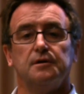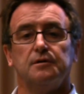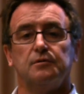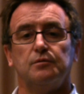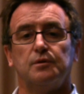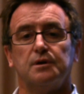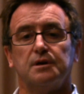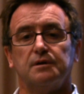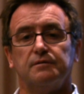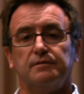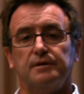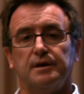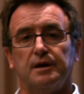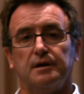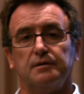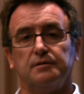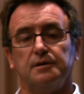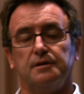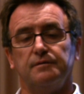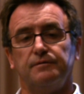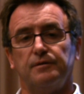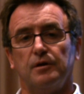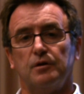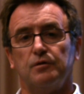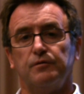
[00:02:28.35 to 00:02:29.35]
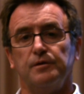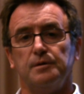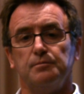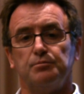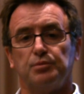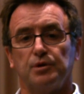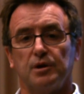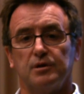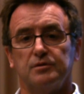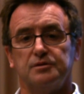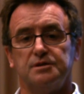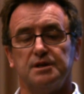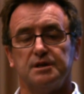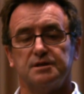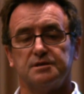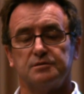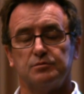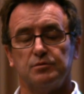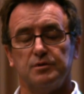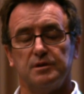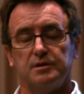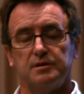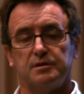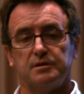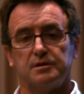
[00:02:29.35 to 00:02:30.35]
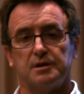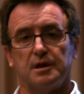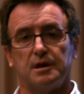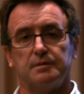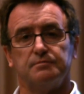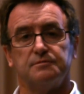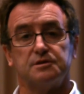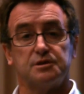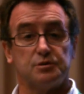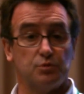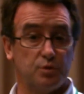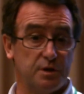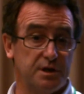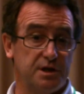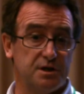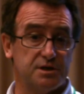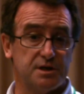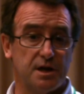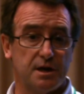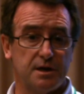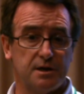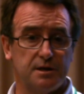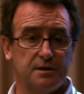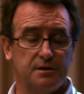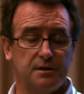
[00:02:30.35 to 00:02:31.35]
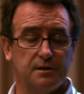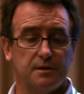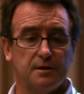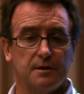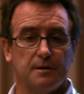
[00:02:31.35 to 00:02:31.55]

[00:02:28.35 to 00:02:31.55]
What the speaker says: one of our evolving projects with Swedish aid.